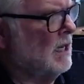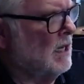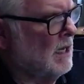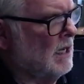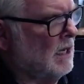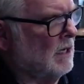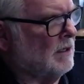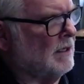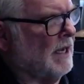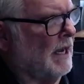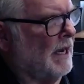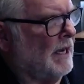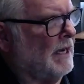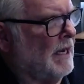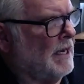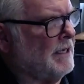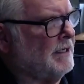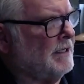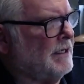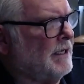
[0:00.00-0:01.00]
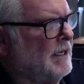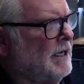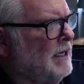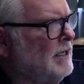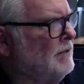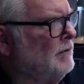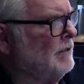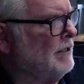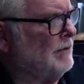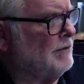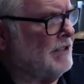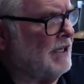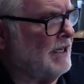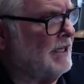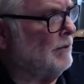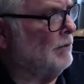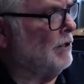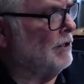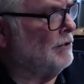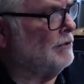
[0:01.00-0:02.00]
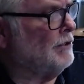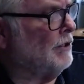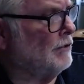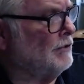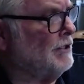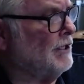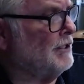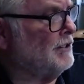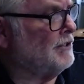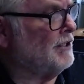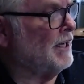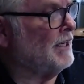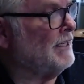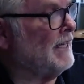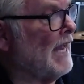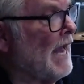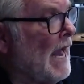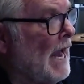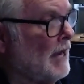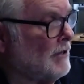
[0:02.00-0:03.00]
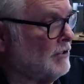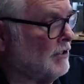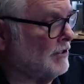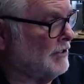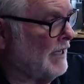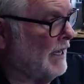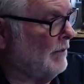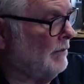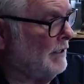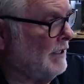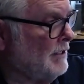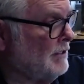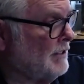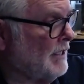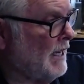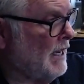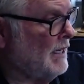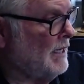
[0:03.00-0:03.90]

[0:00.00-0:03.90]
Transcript: Okay, and was he the one who told you to send cash? Is that what he said?